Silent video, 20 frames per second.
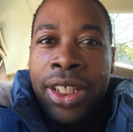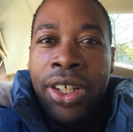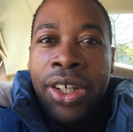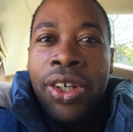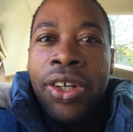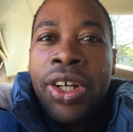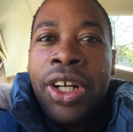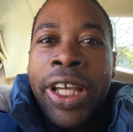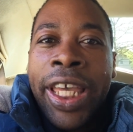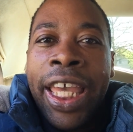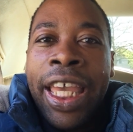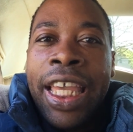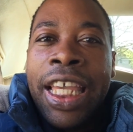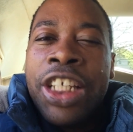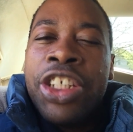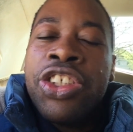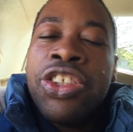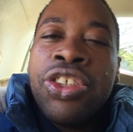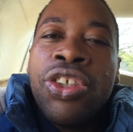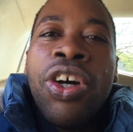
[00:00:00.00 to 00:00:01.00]
okay,
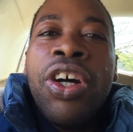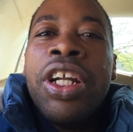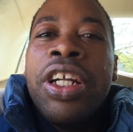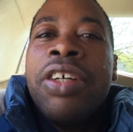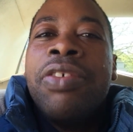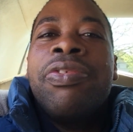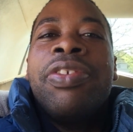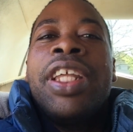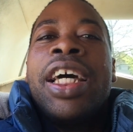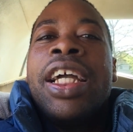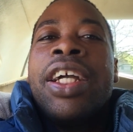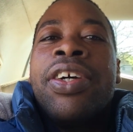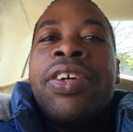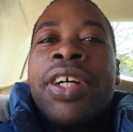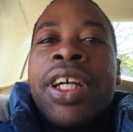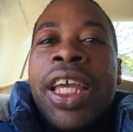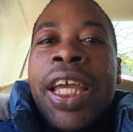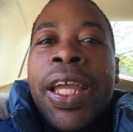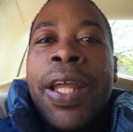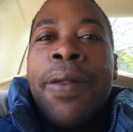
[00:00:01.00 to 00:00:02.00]
is sort of like,
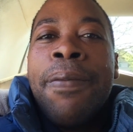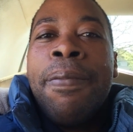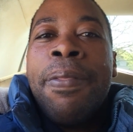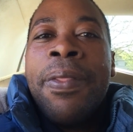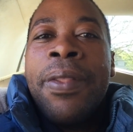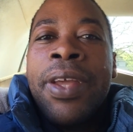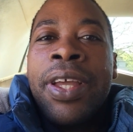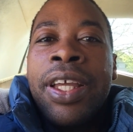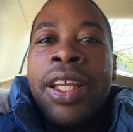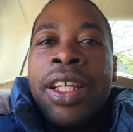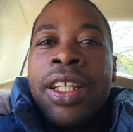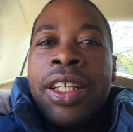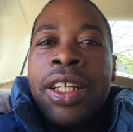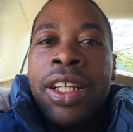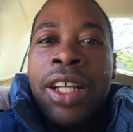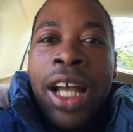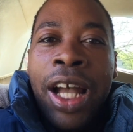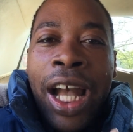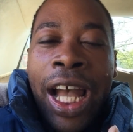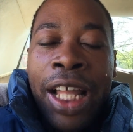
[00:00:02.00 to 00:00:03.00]
okay,
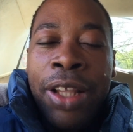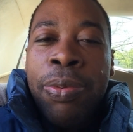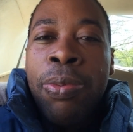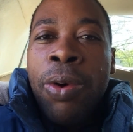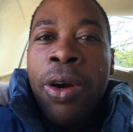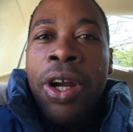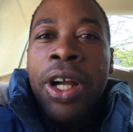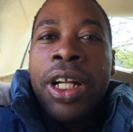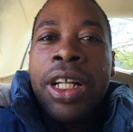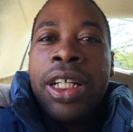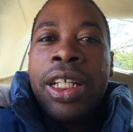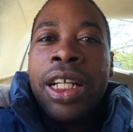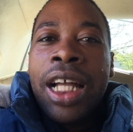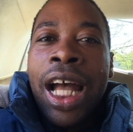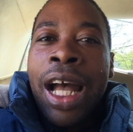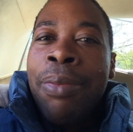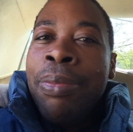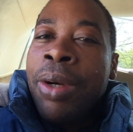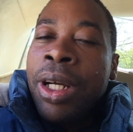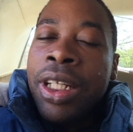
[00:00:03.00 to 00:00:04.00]
at work,
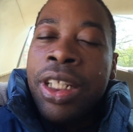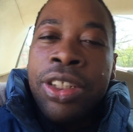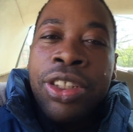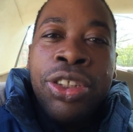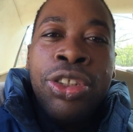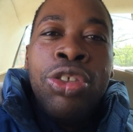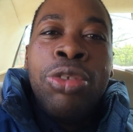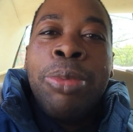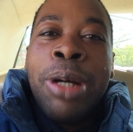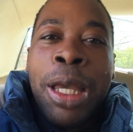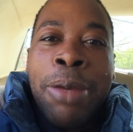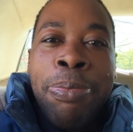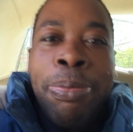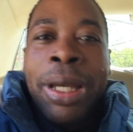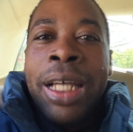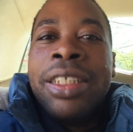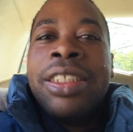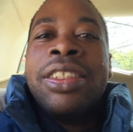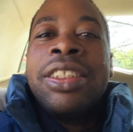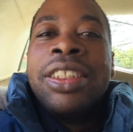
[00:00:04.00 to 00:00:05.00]
I'm gonna do my
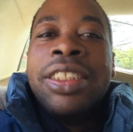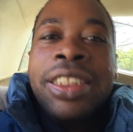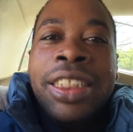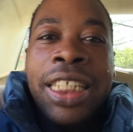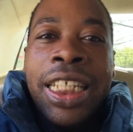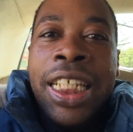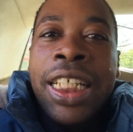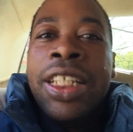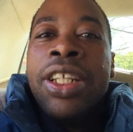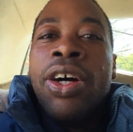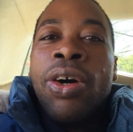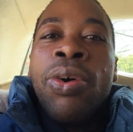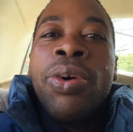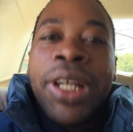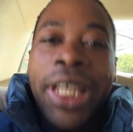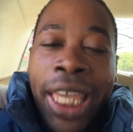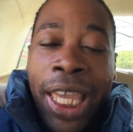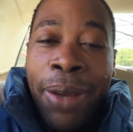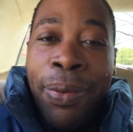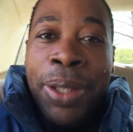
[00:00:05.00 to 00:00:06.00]
best to deal
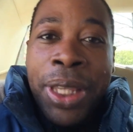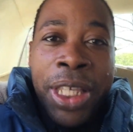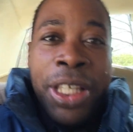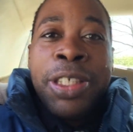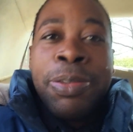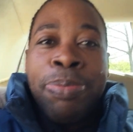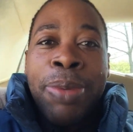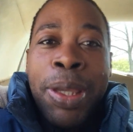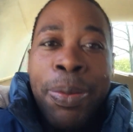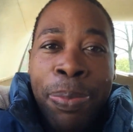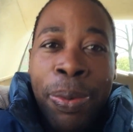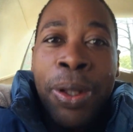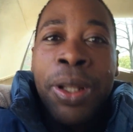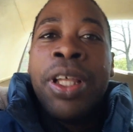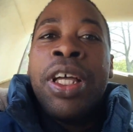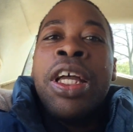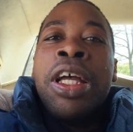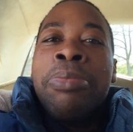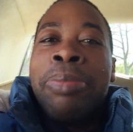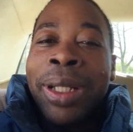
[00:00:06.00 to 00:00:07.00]
okay with these
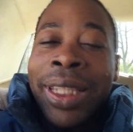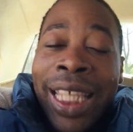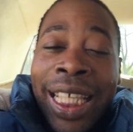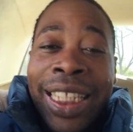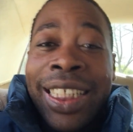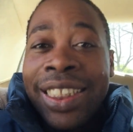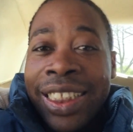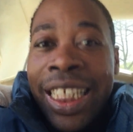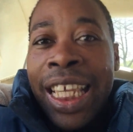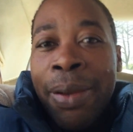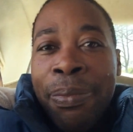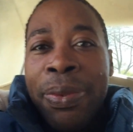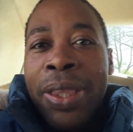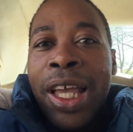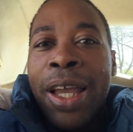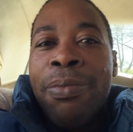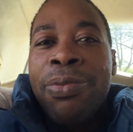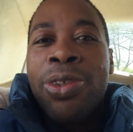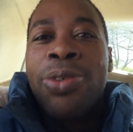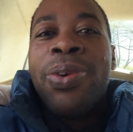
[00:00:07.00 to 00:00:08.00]
people, but at the same
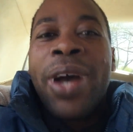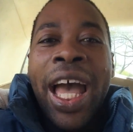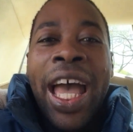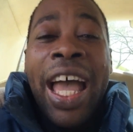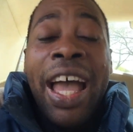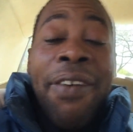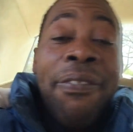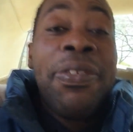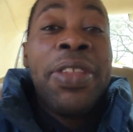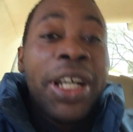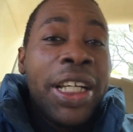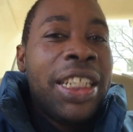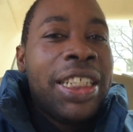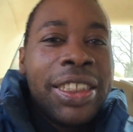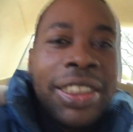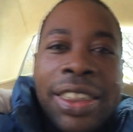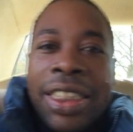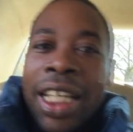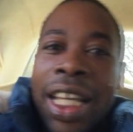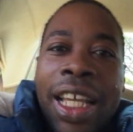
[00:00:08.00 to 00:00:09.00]
time too, I have to
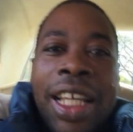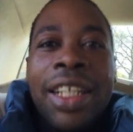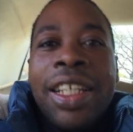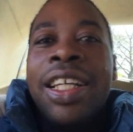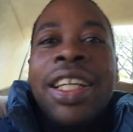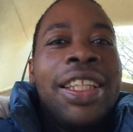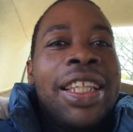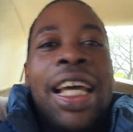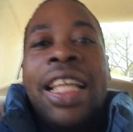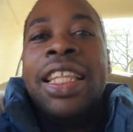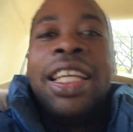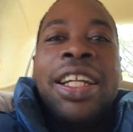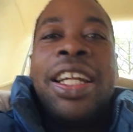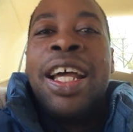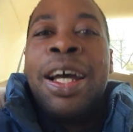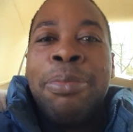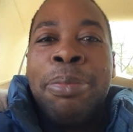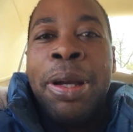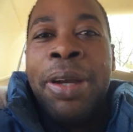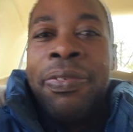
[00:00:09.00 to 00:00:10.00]
understand that they're
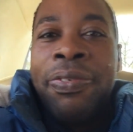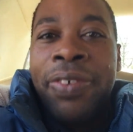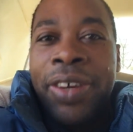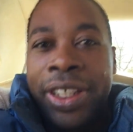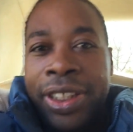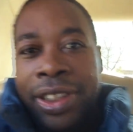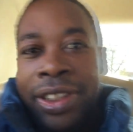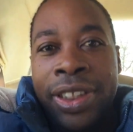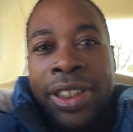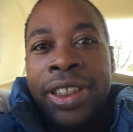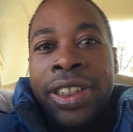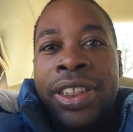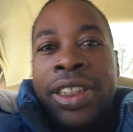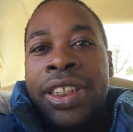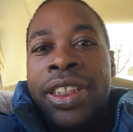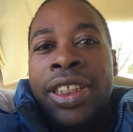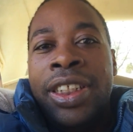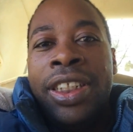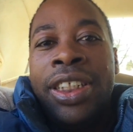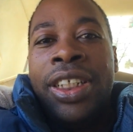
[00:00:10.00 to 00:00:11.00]
not my friends.
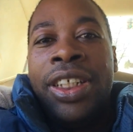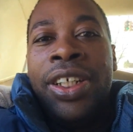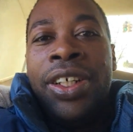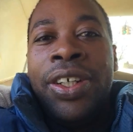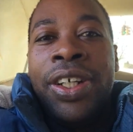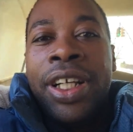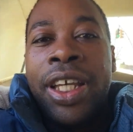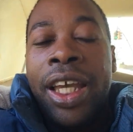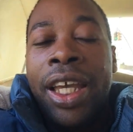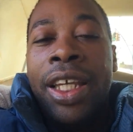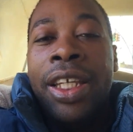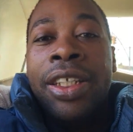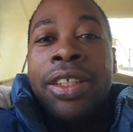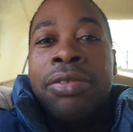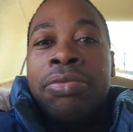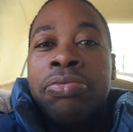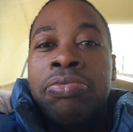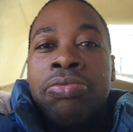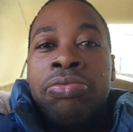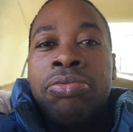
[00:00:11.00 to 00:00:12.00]
Okay?
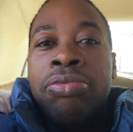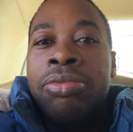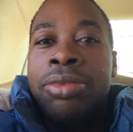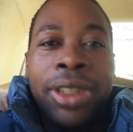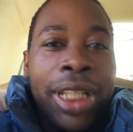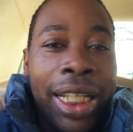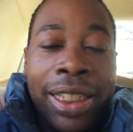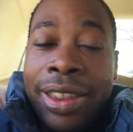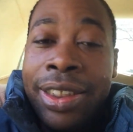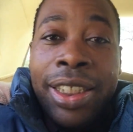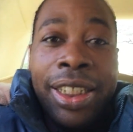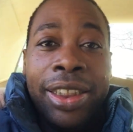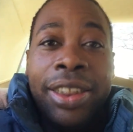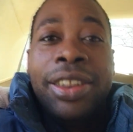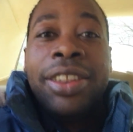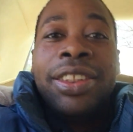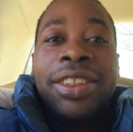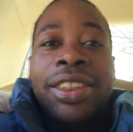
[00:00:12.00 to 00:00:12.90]
That's it.